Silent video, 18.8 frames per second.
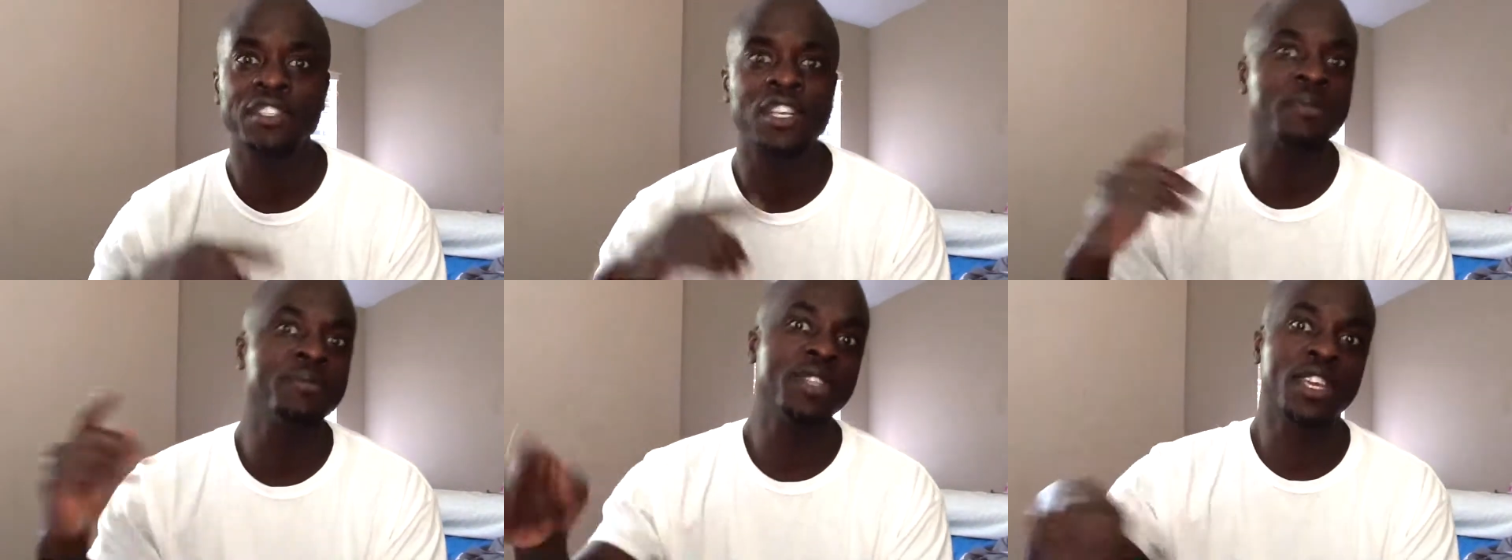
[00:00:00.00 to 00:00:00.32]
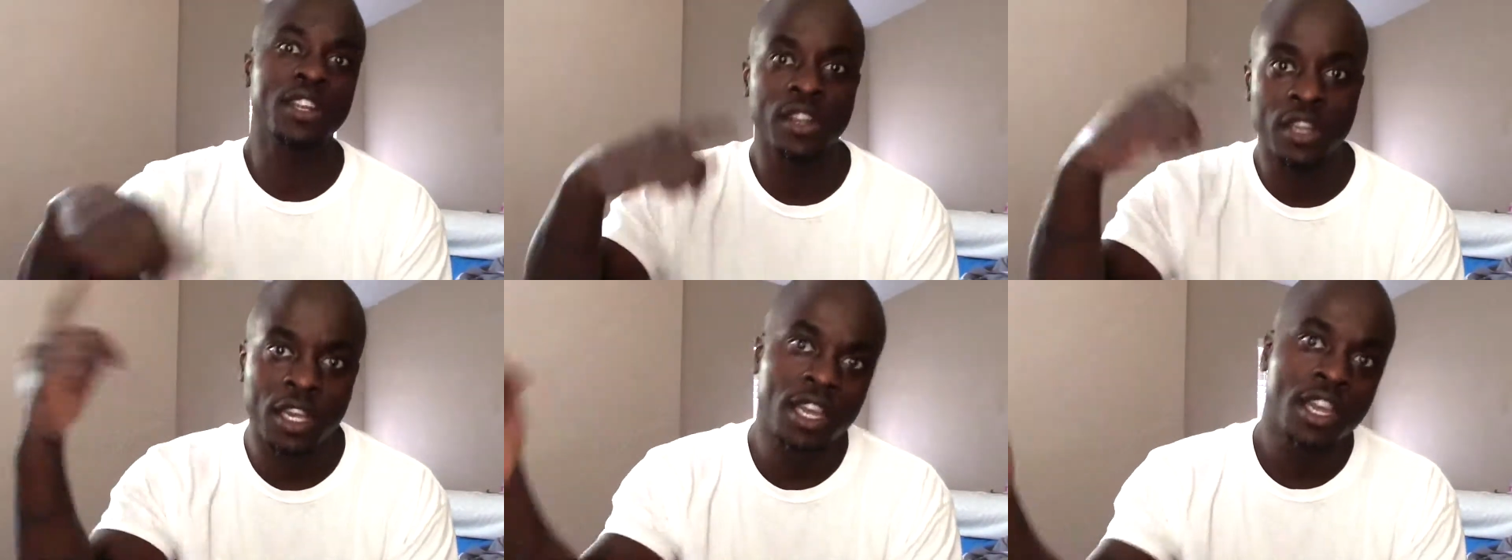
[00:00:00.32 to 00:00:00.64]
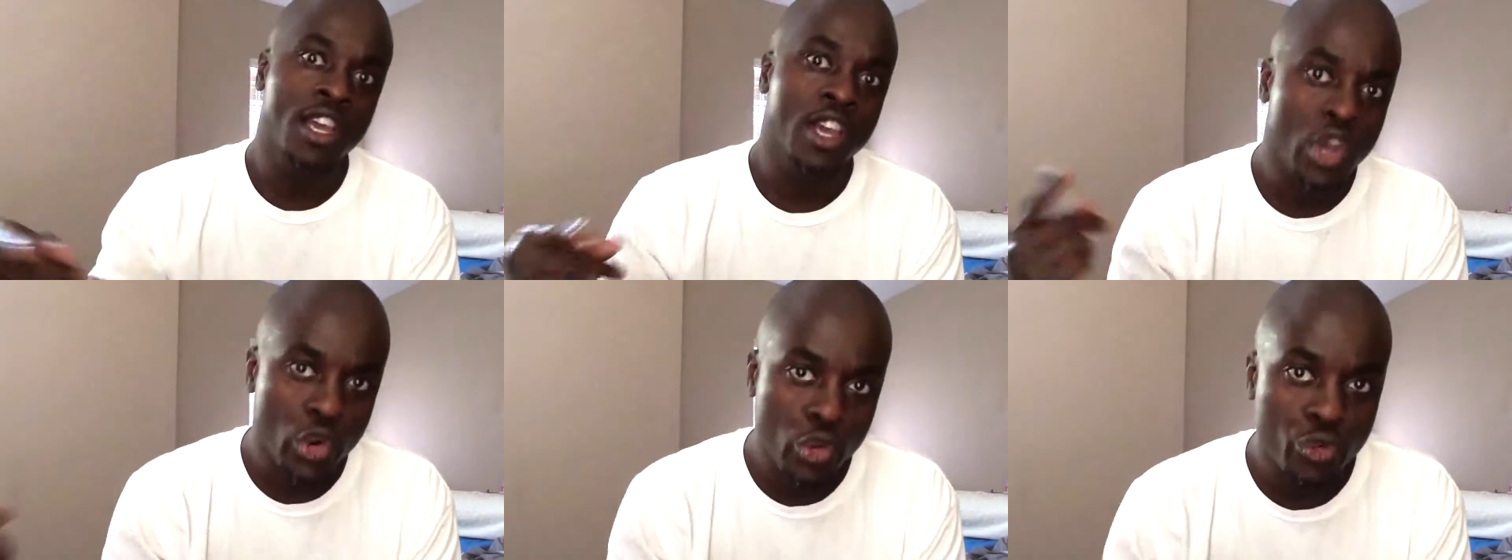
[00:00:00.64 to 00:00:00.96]
something
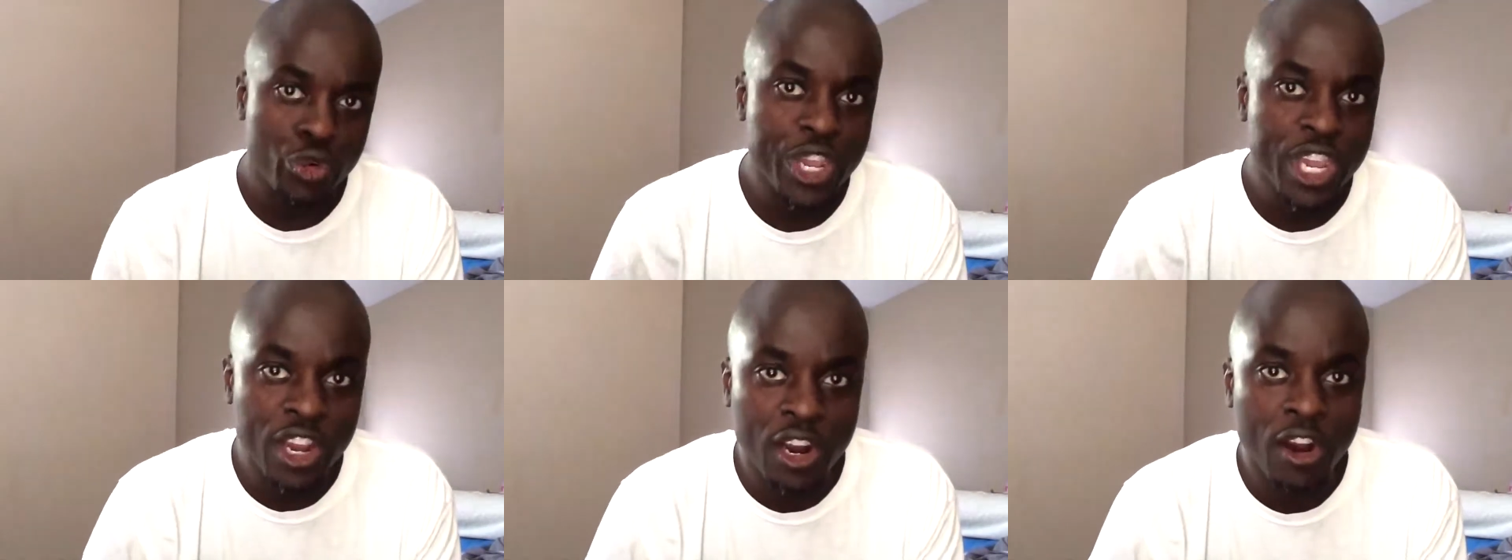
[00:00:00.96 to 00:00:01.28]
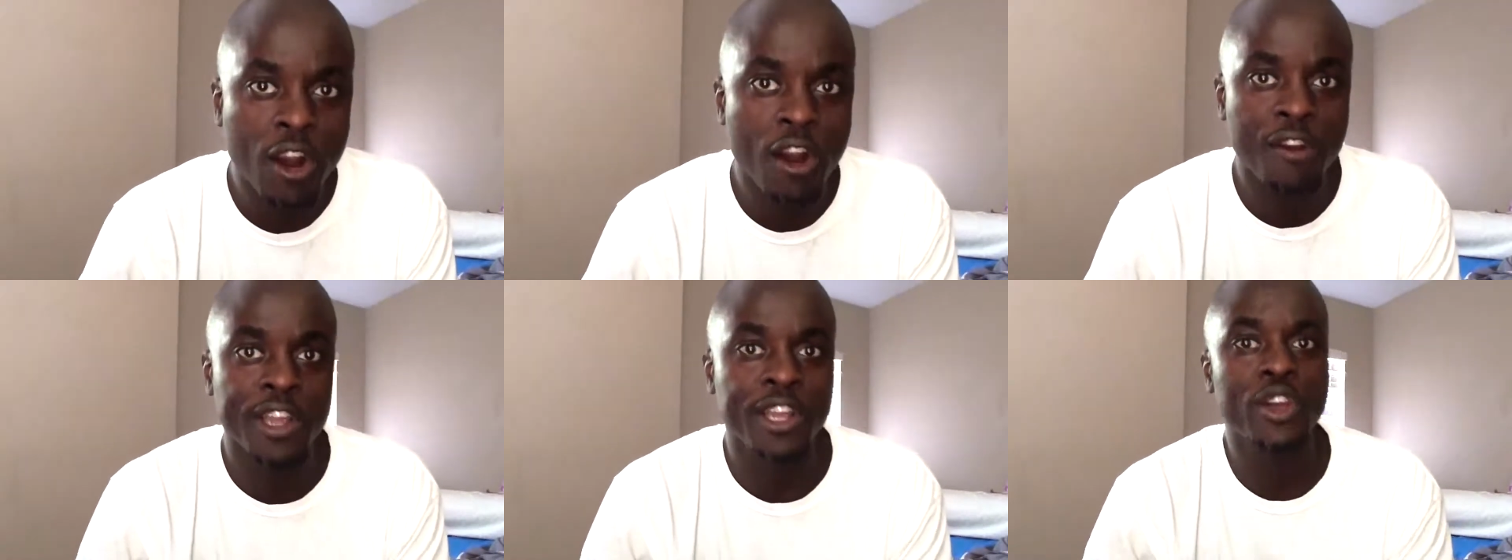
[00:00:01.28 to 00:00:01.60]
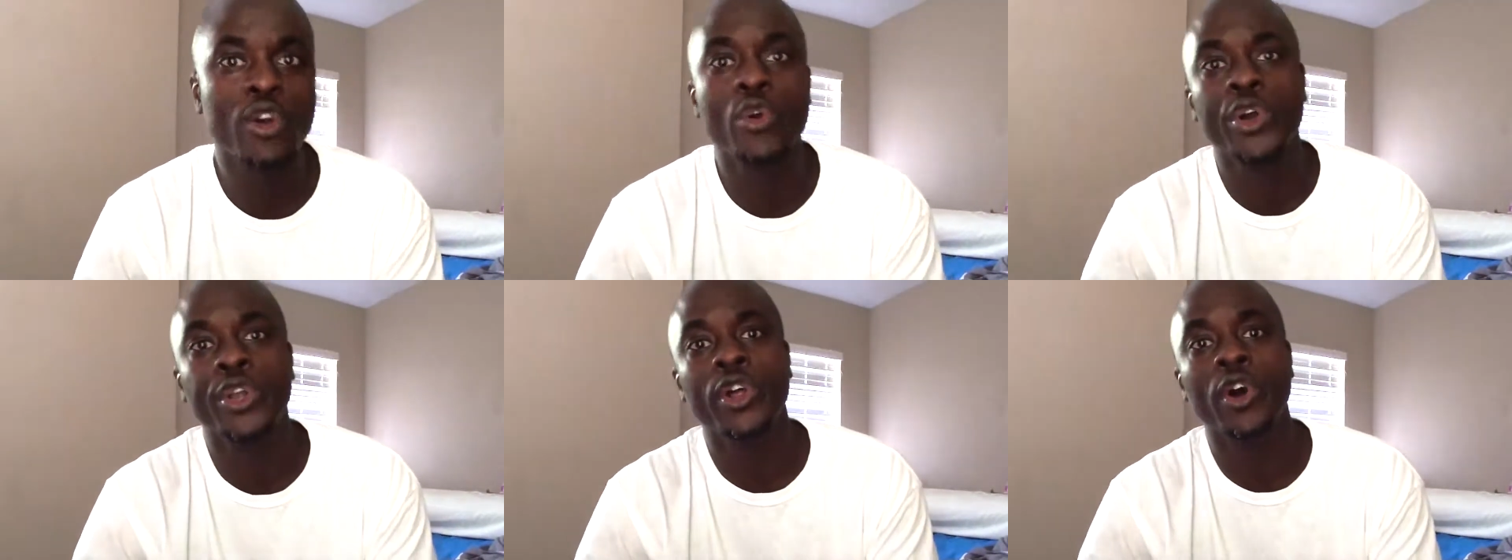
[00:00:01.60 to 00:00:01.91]
reoccurring
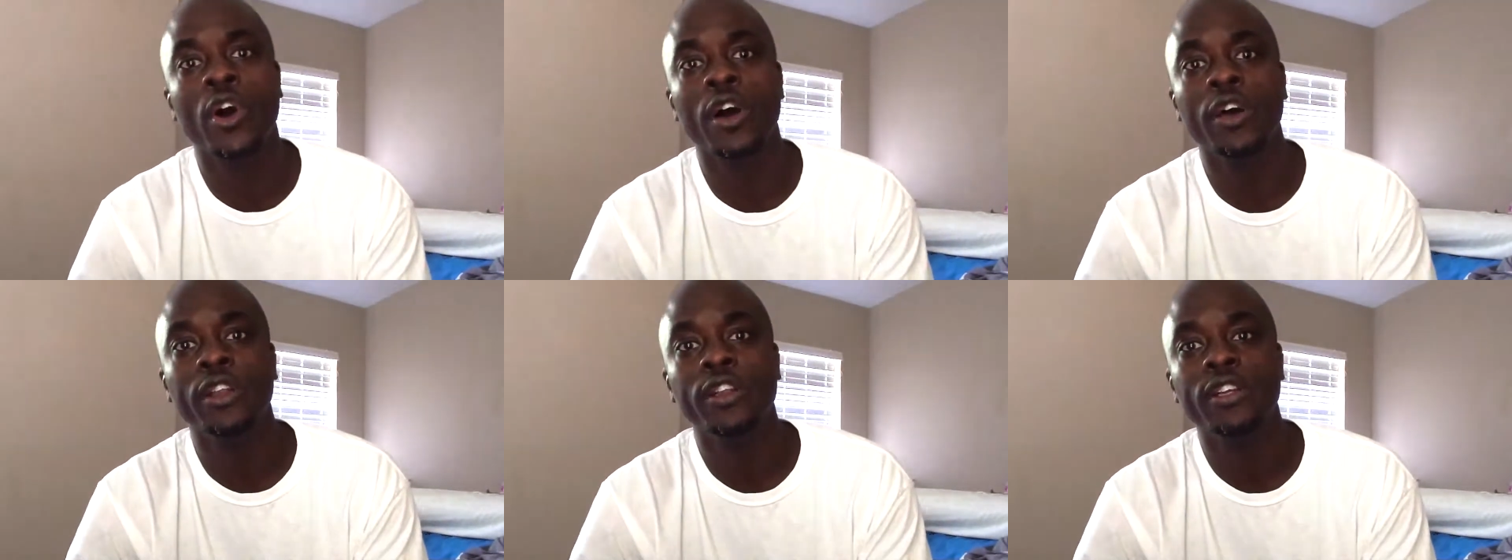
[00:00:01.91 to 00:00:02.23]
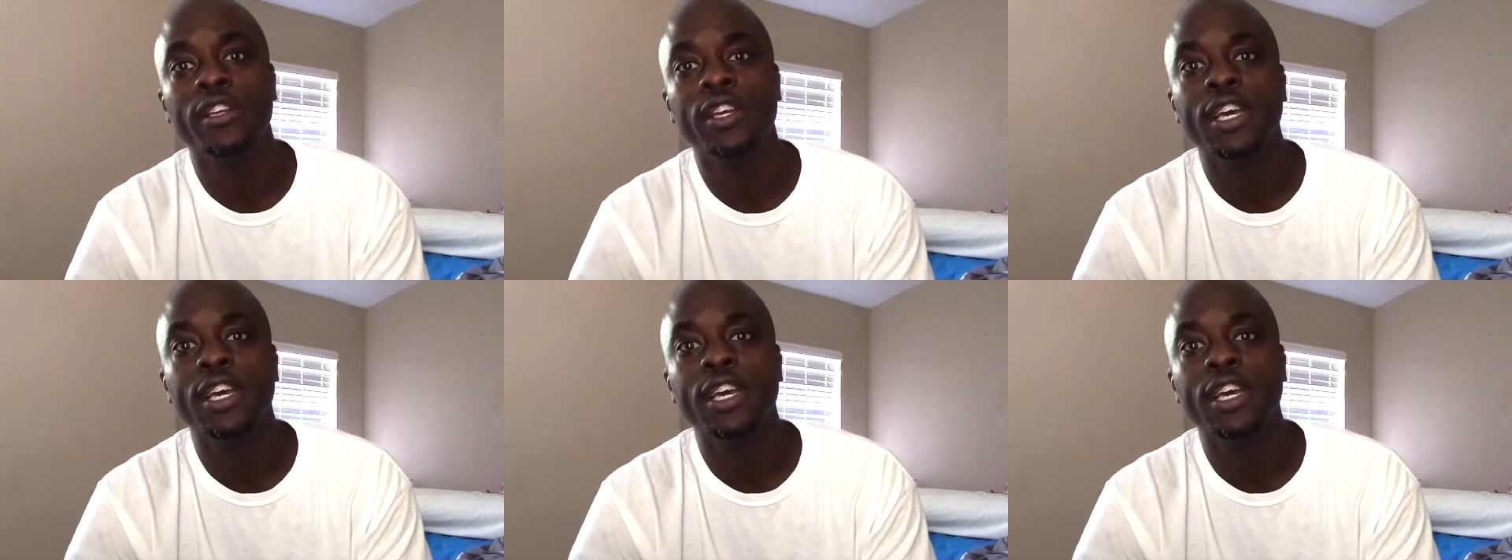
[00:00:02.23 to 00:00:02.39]
going on.